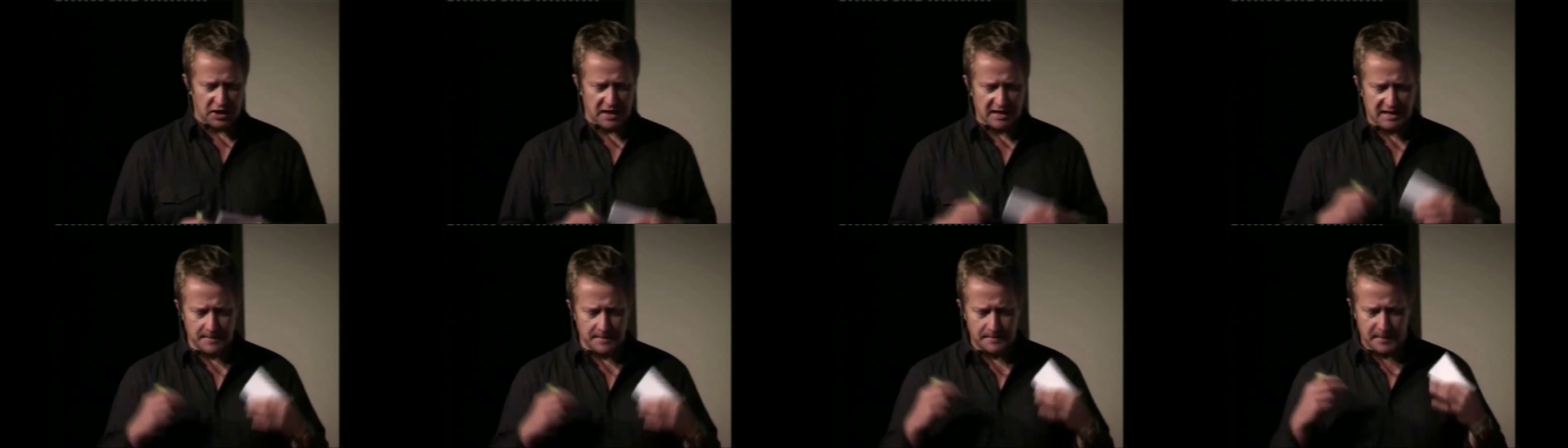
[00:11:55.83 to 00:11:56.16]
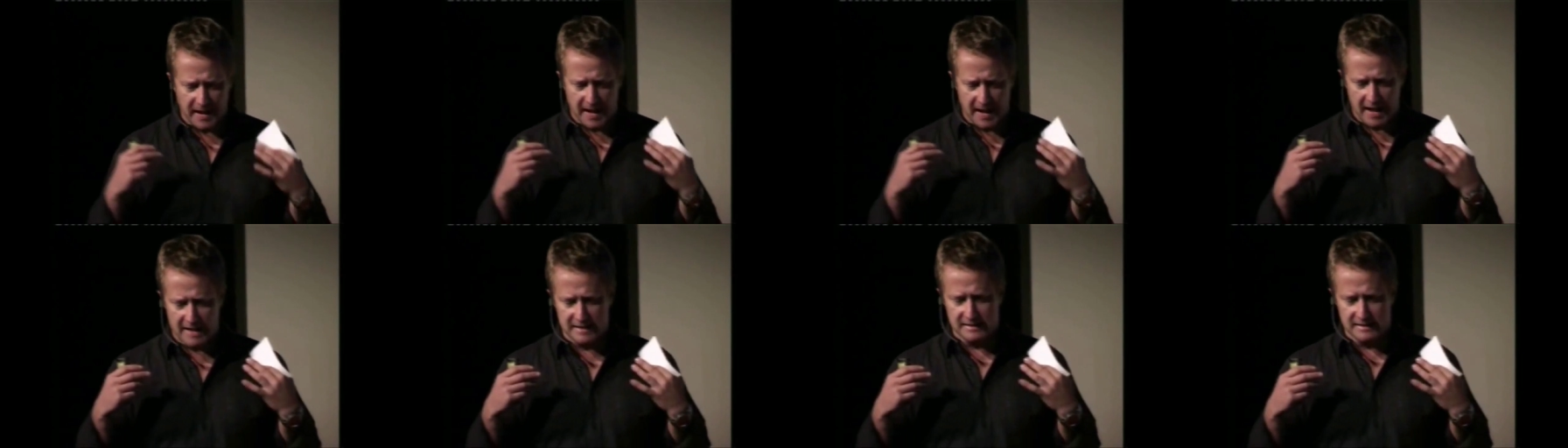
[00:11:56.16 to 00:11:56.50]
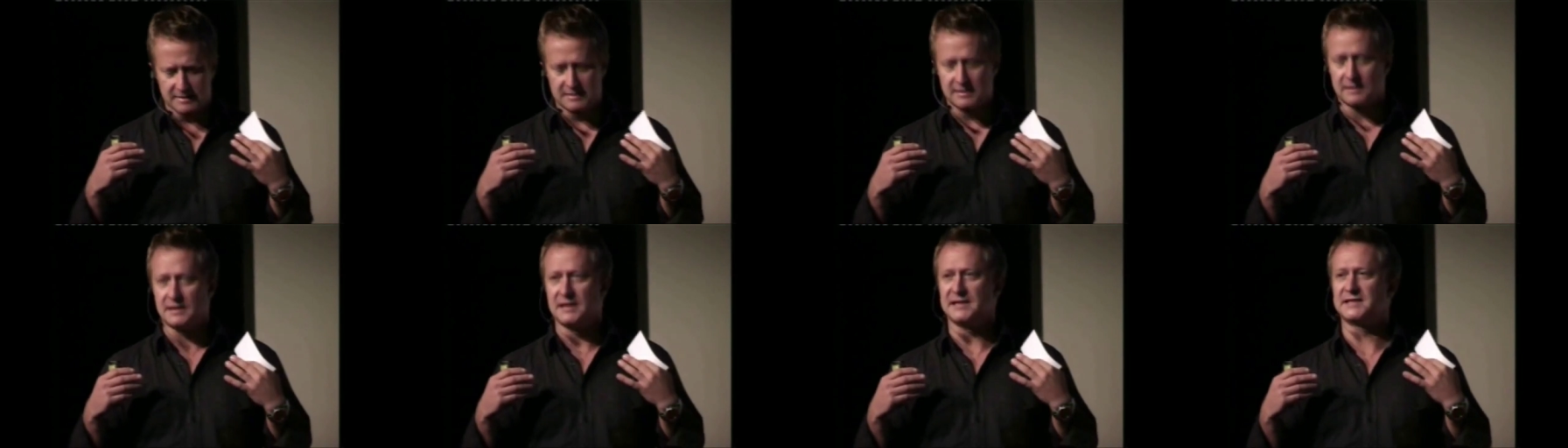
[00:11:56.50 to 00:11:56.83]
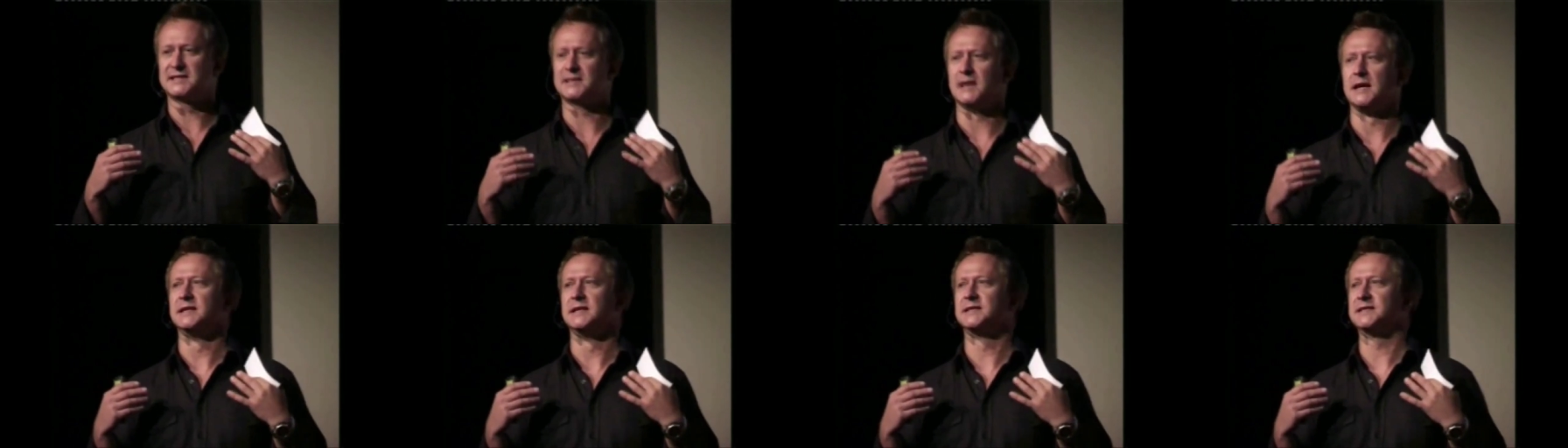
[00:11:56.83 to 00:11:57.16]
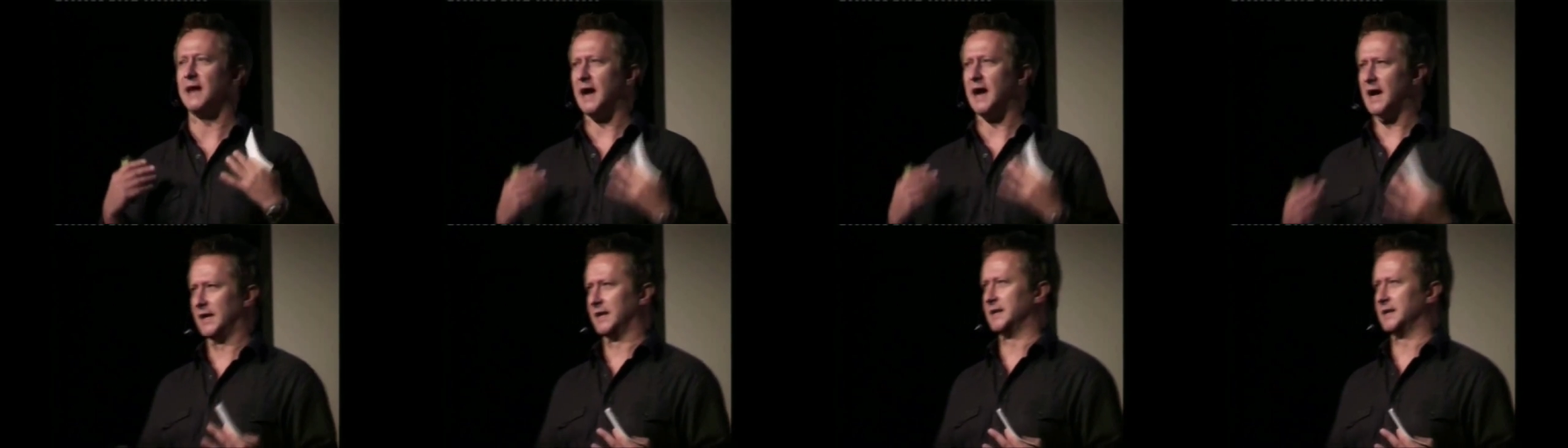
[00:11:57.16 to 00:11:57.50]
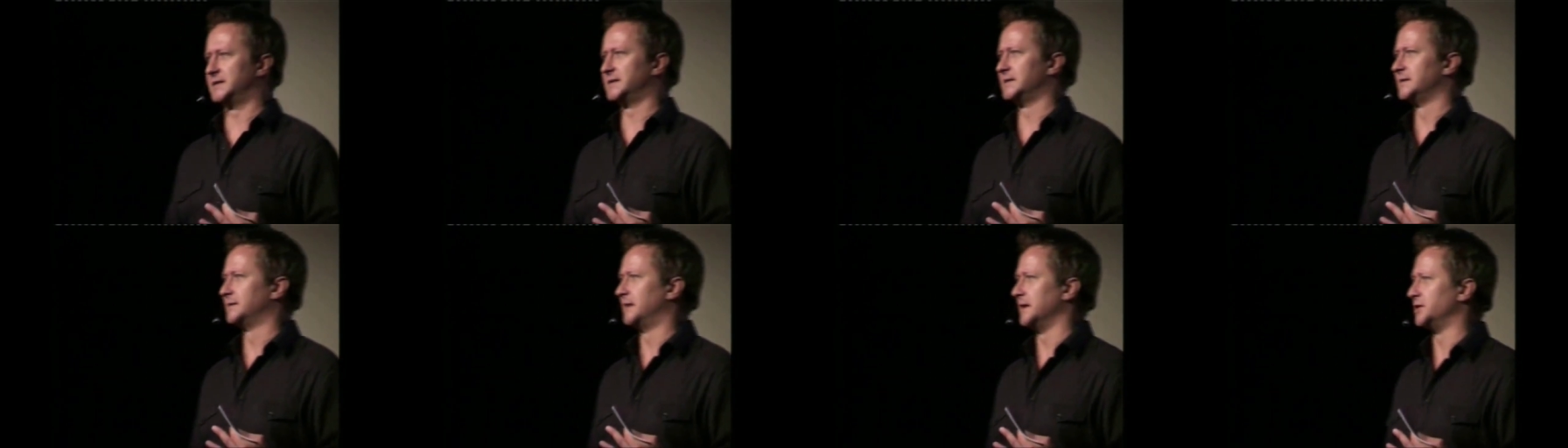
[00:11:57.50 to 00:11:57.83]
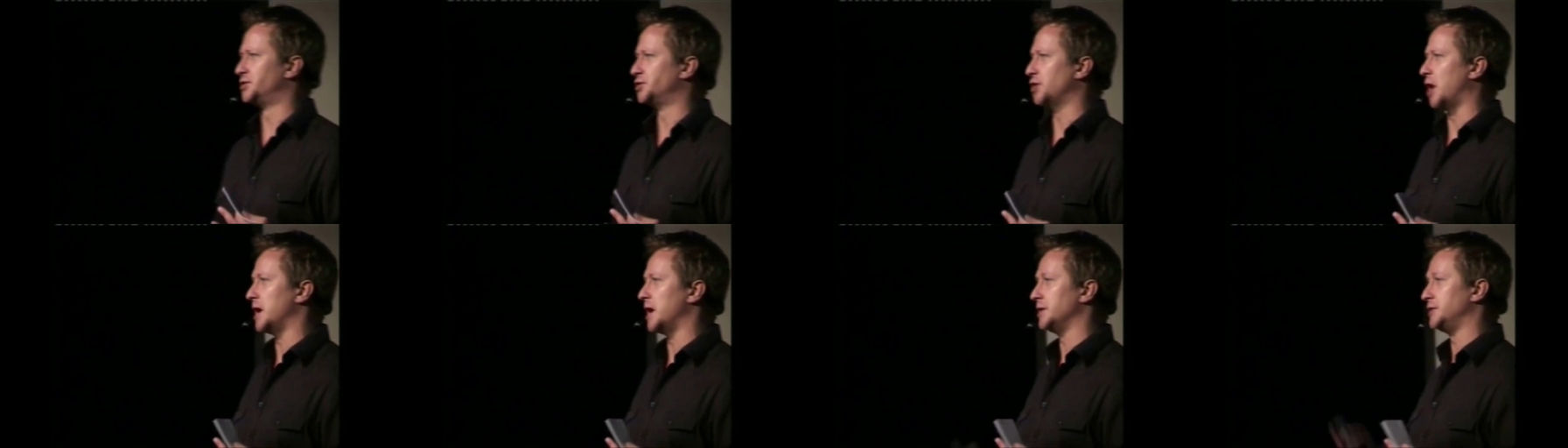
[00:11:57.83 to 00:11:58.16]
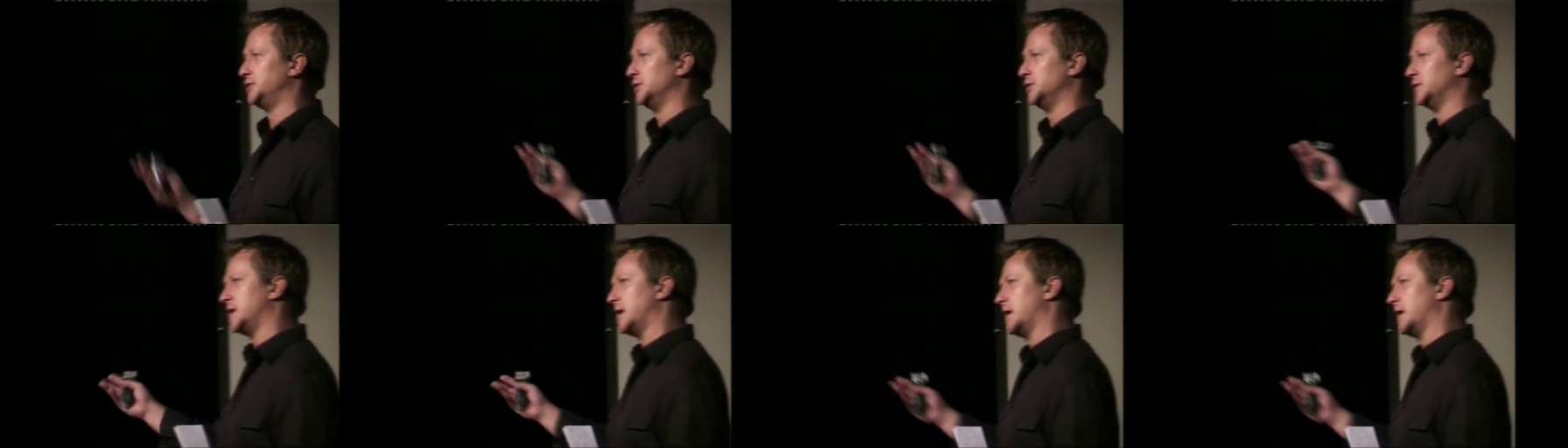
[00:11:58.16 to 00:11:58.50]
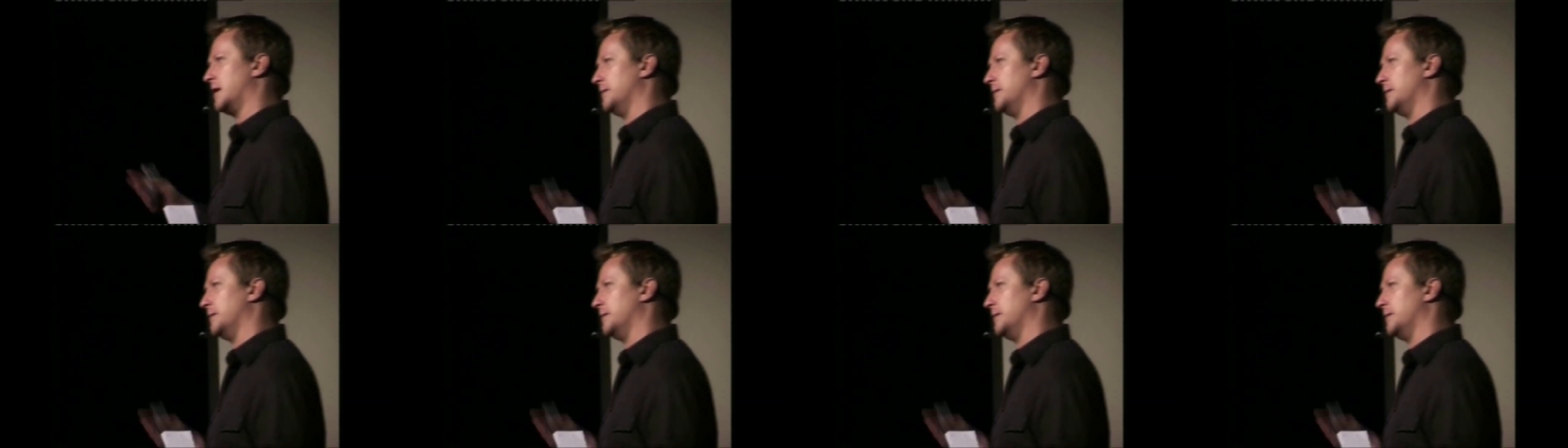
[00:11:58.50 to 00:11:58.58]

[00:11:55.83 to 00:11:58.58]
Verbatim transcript: Jacob and his son Silas, they shot two